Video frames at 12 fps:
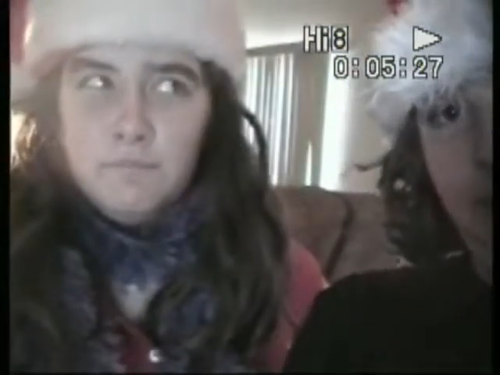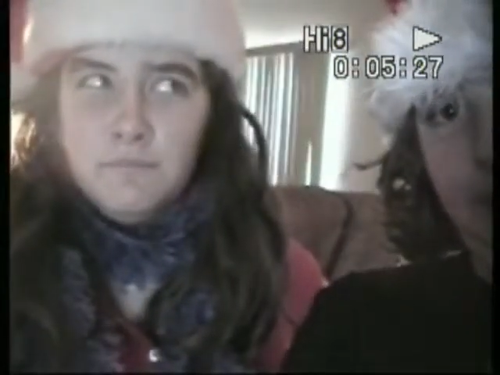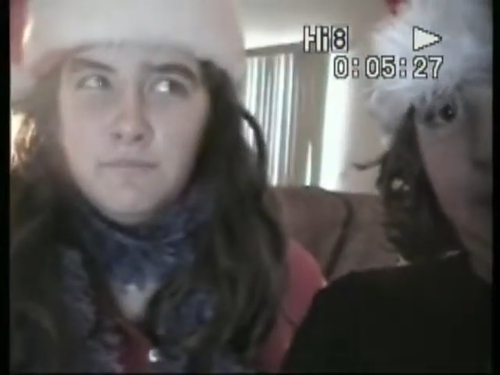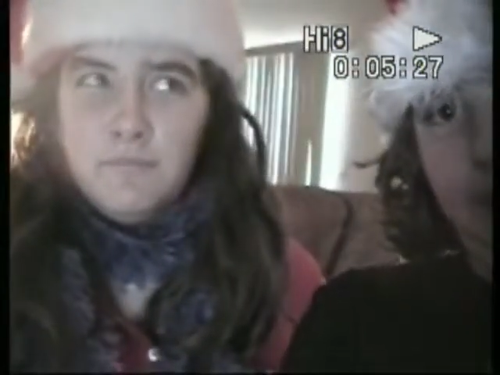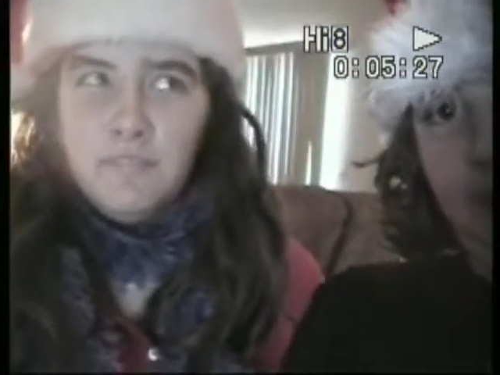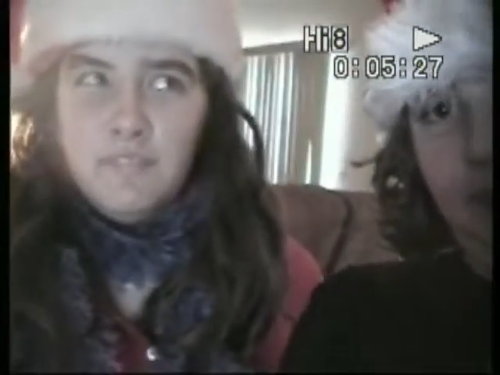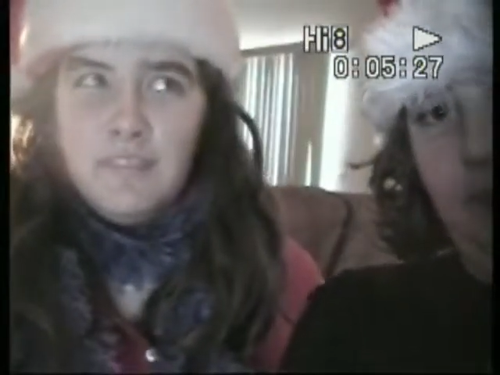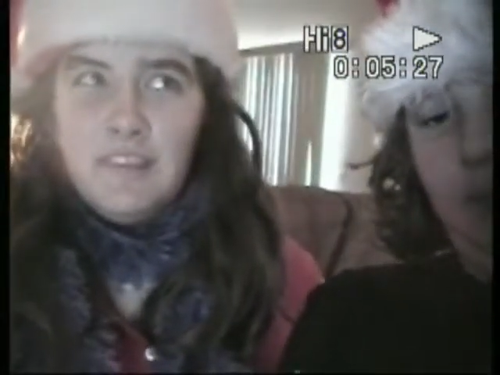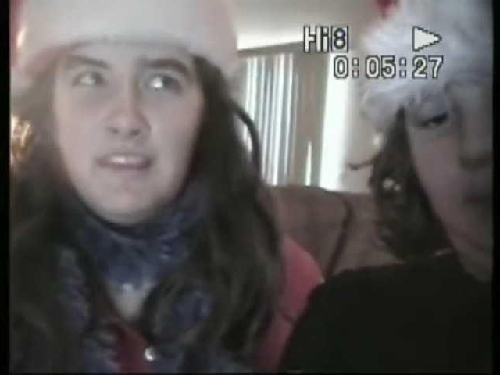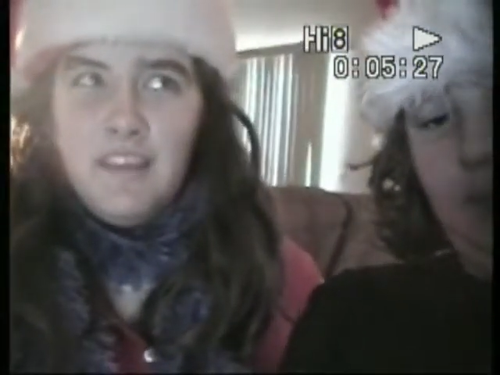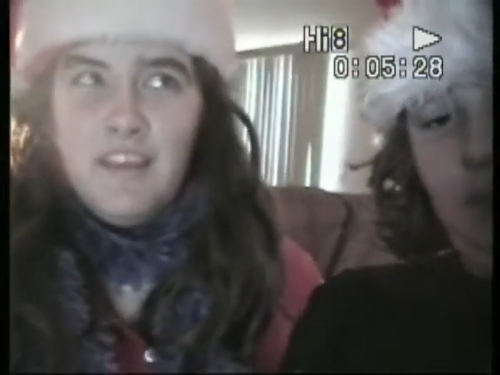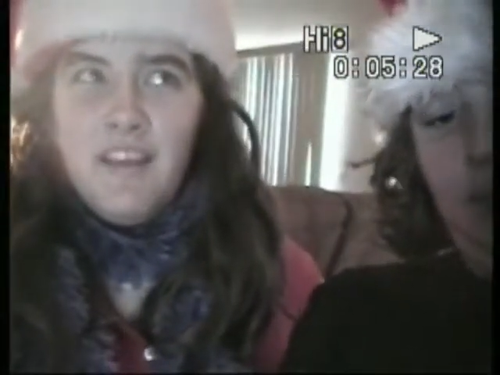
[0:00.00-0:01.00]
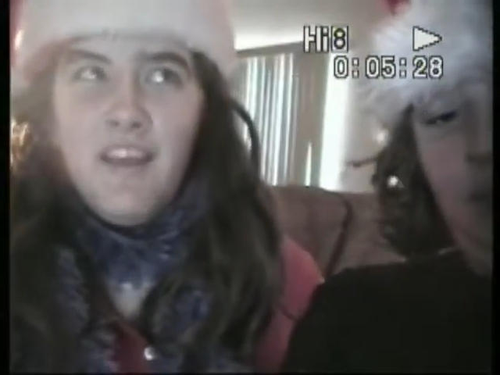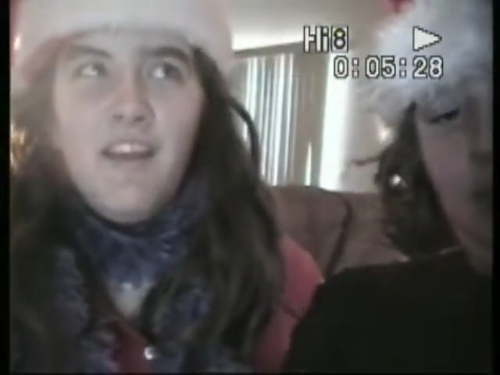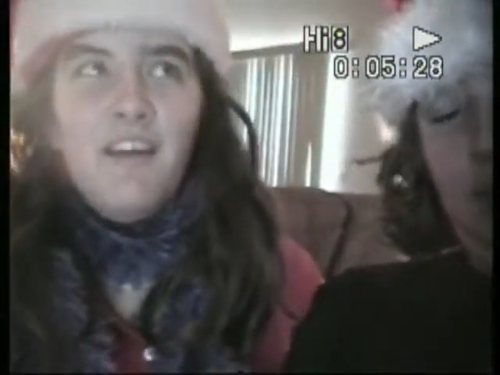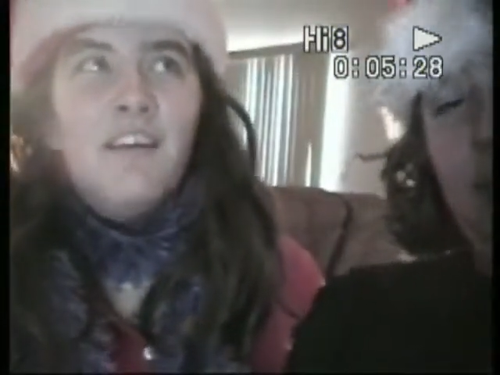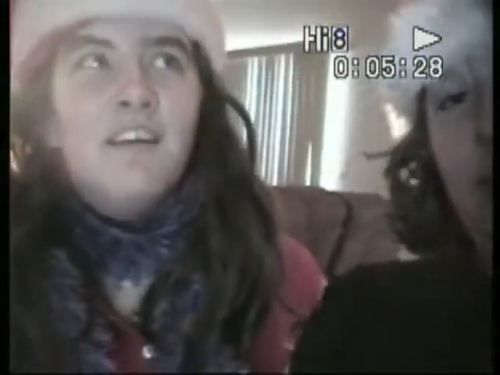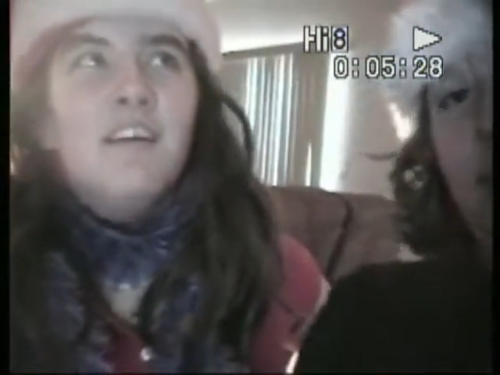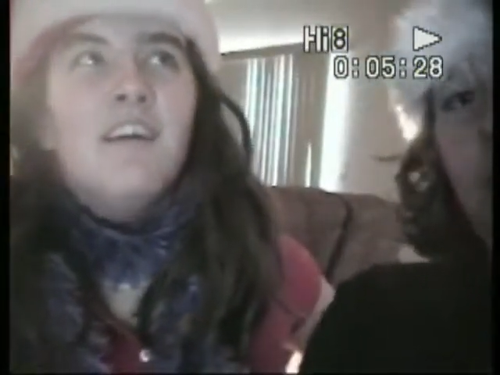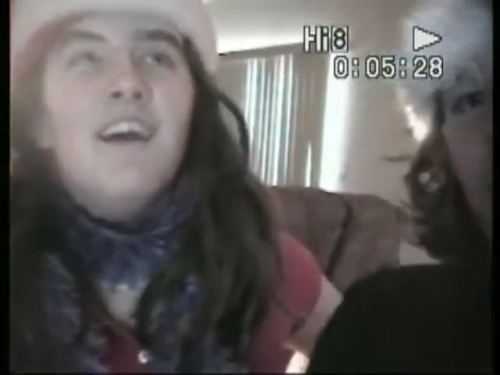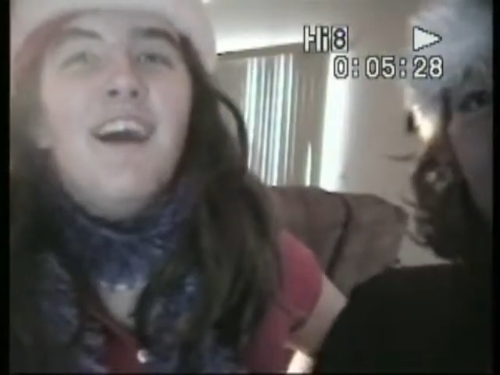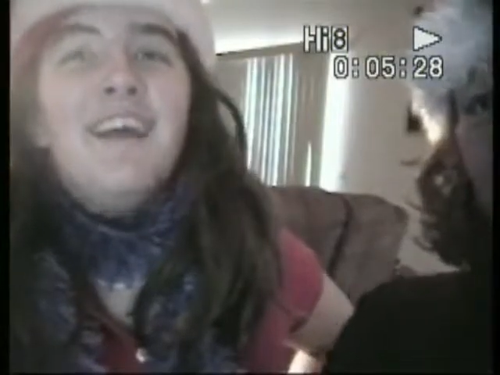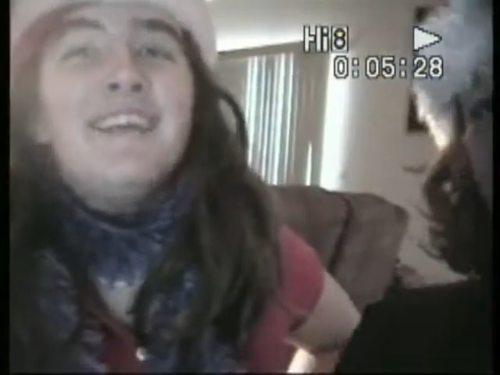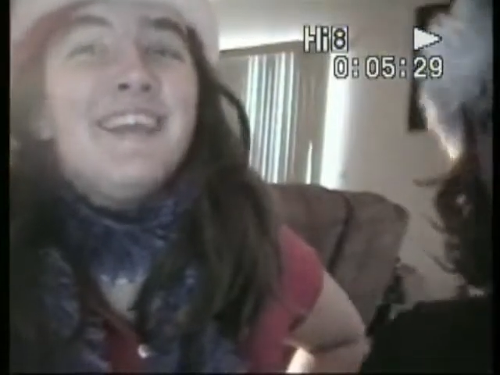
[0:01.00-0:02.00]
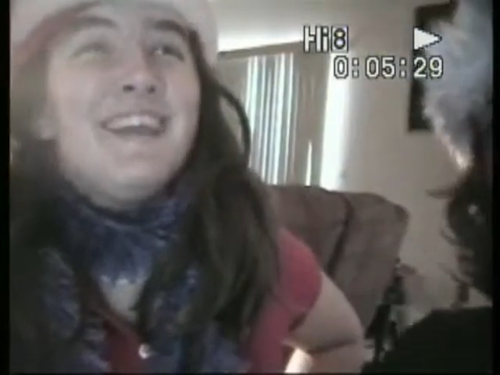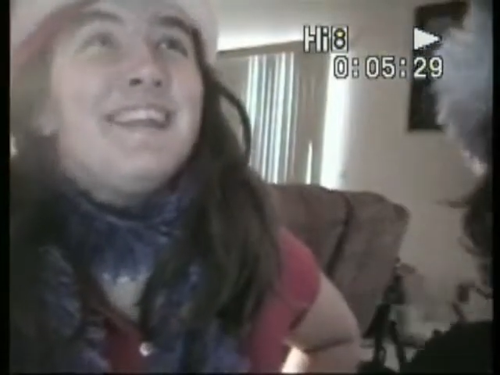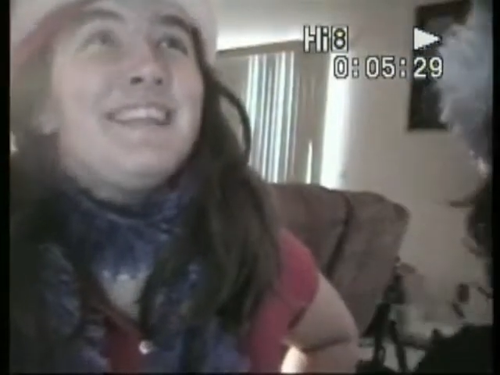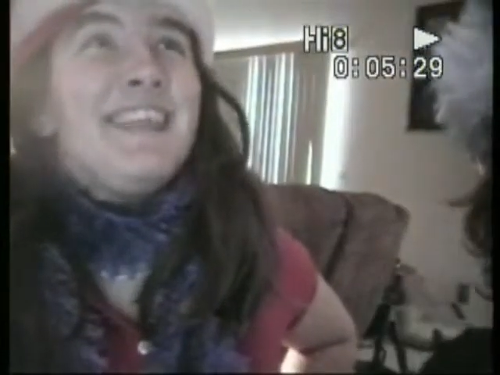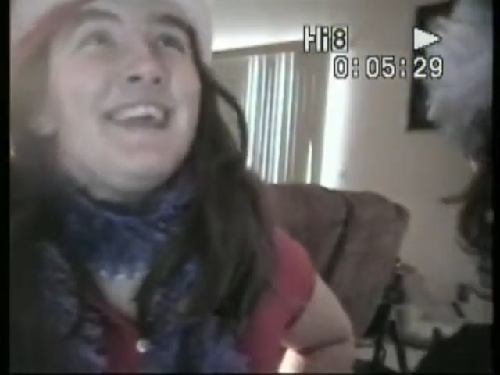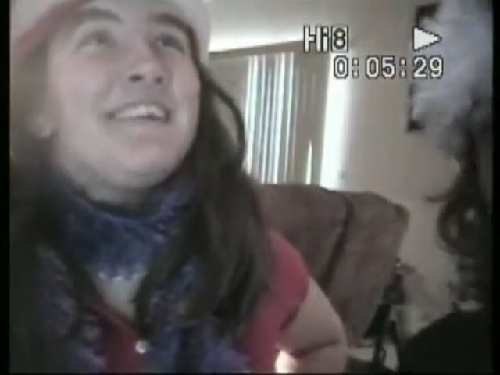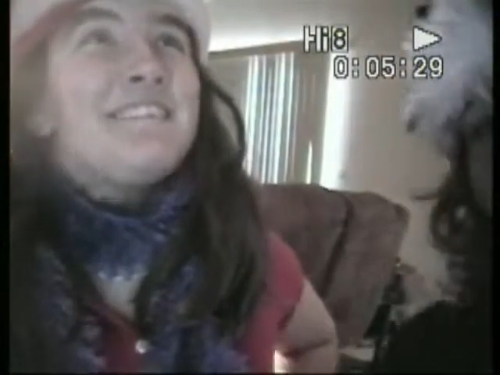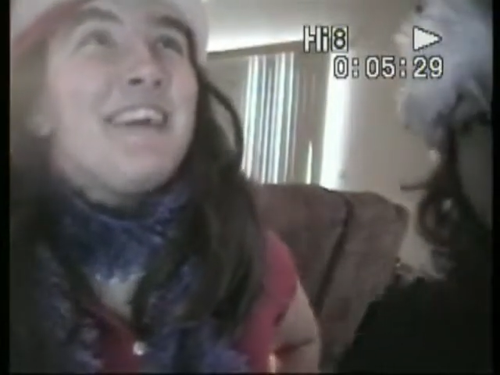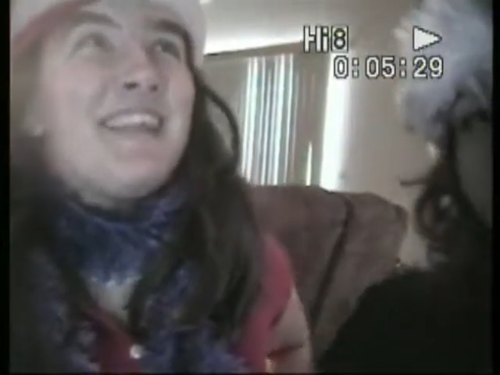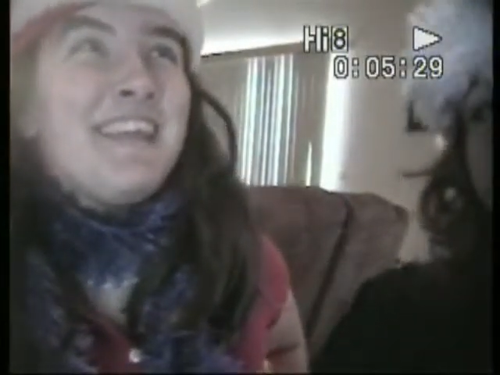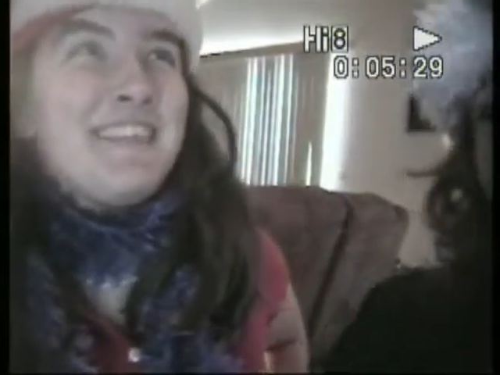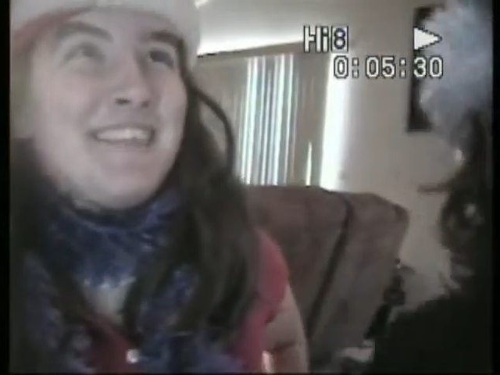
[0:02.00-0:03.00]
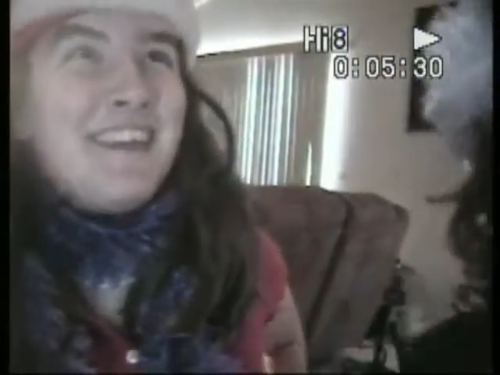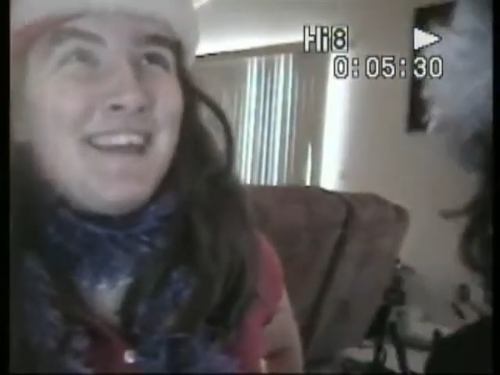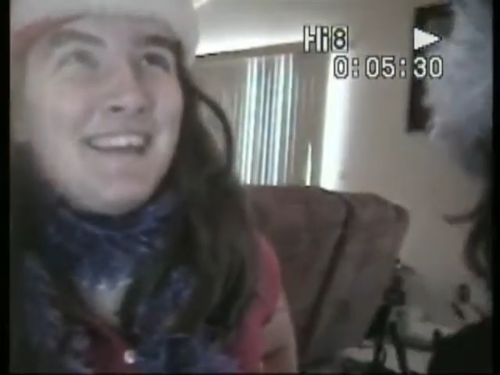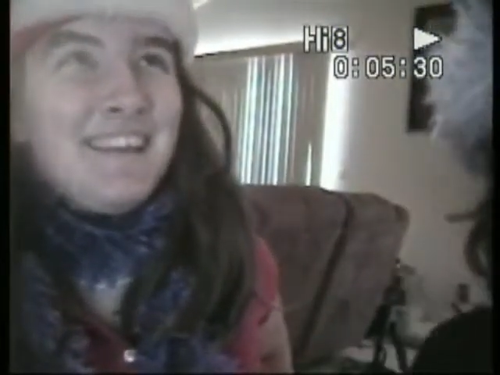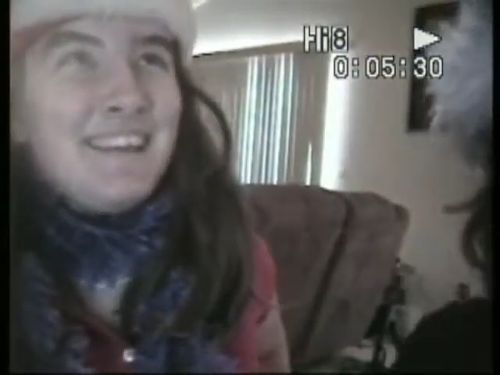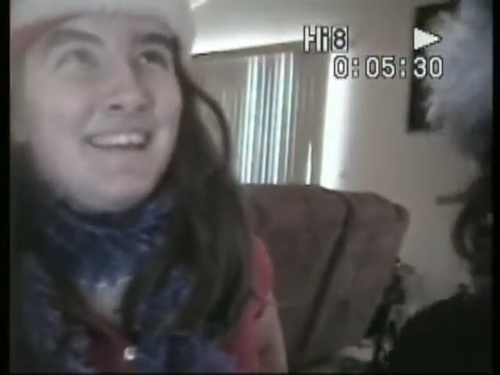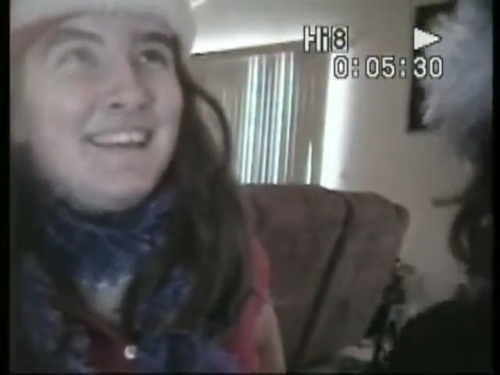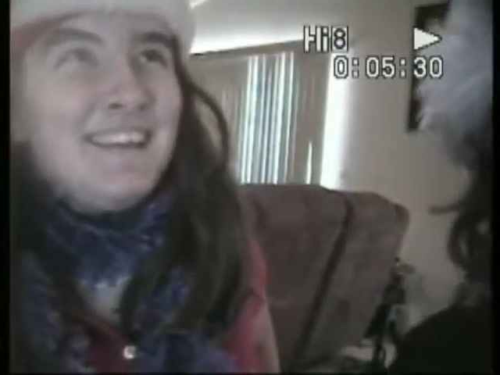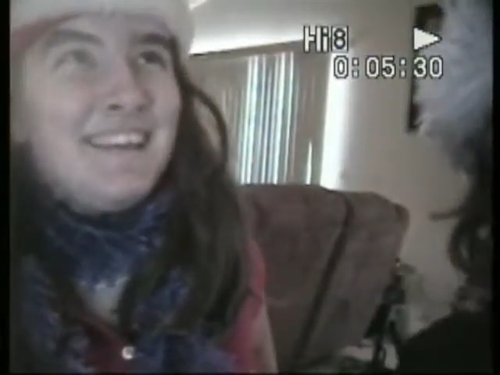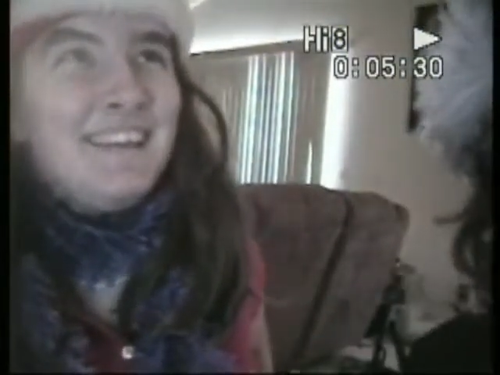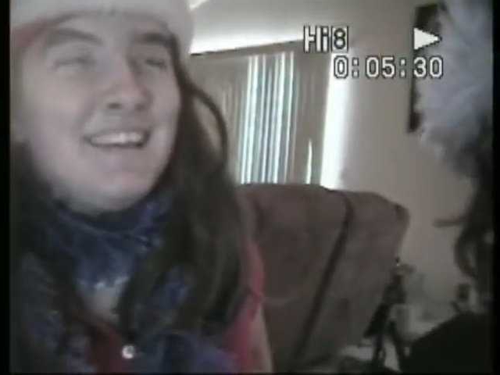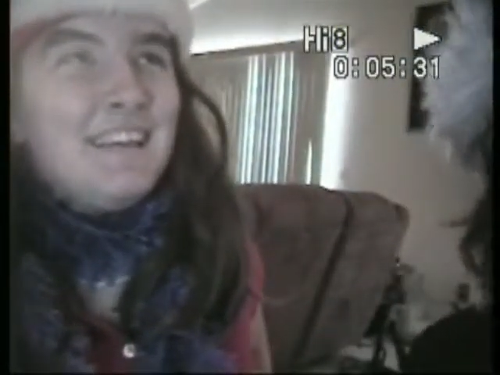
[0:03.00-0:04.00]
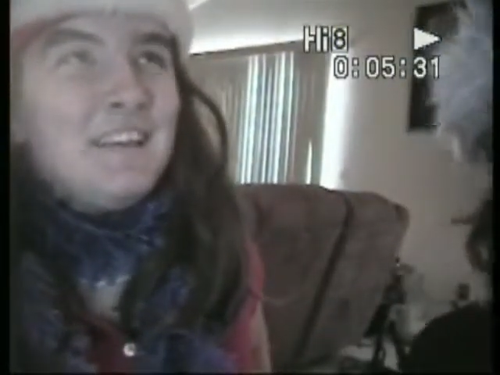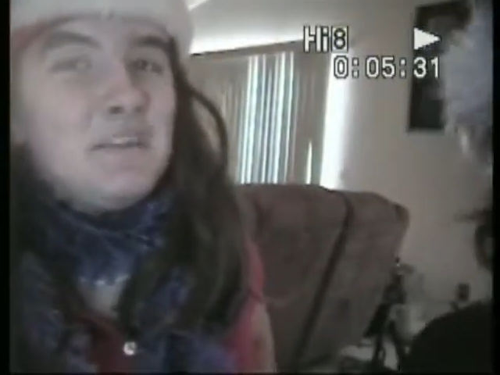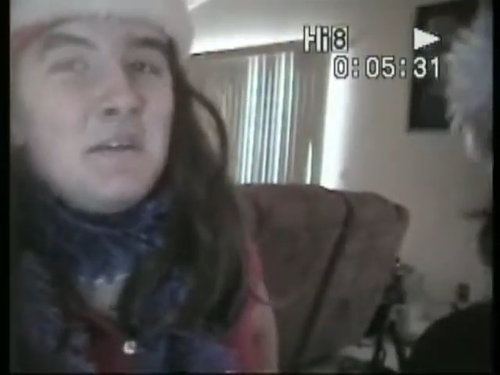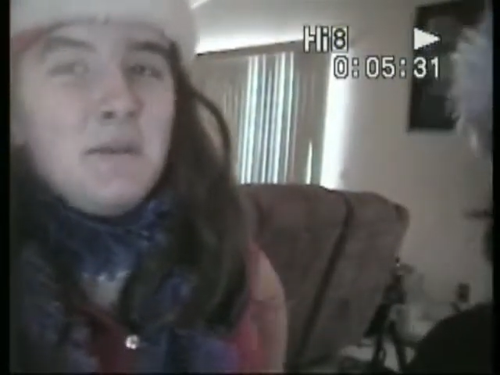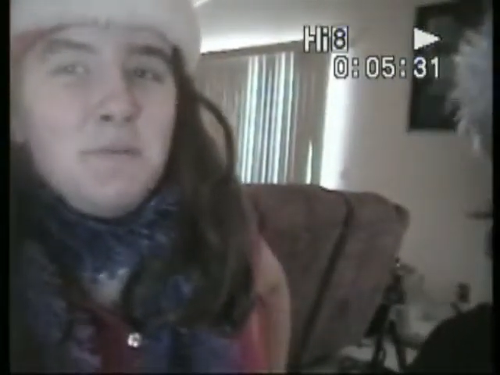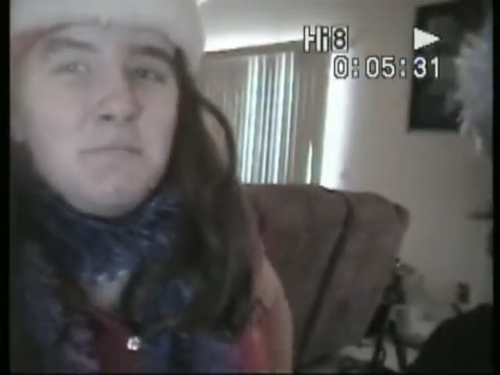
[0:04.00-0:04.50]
Claire, say something or not. I can't think of anything. Just say bananas.